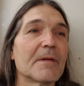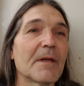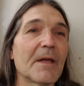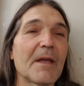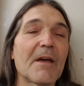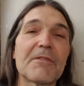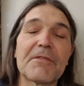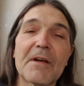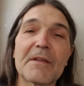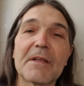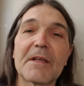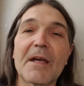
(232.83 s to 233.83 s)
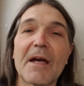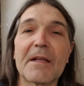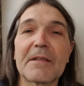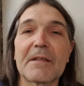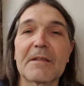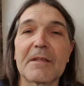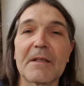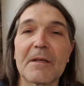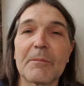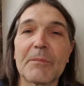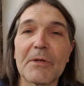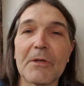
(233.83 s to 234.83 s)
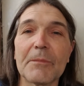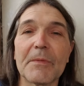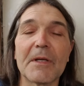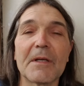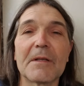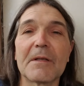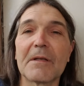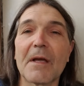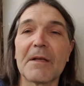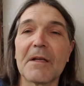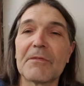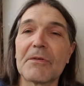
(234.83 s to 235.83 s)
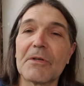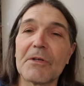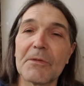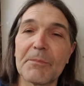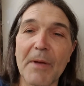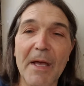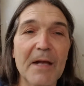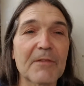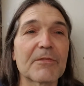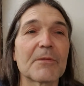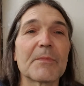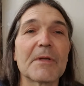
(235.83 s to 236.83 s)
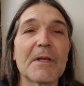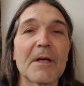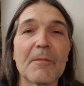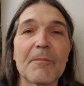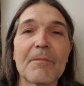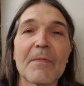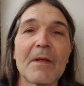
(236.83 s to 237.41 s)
hey, I finally got the thing, bill me, and I never heard back from him.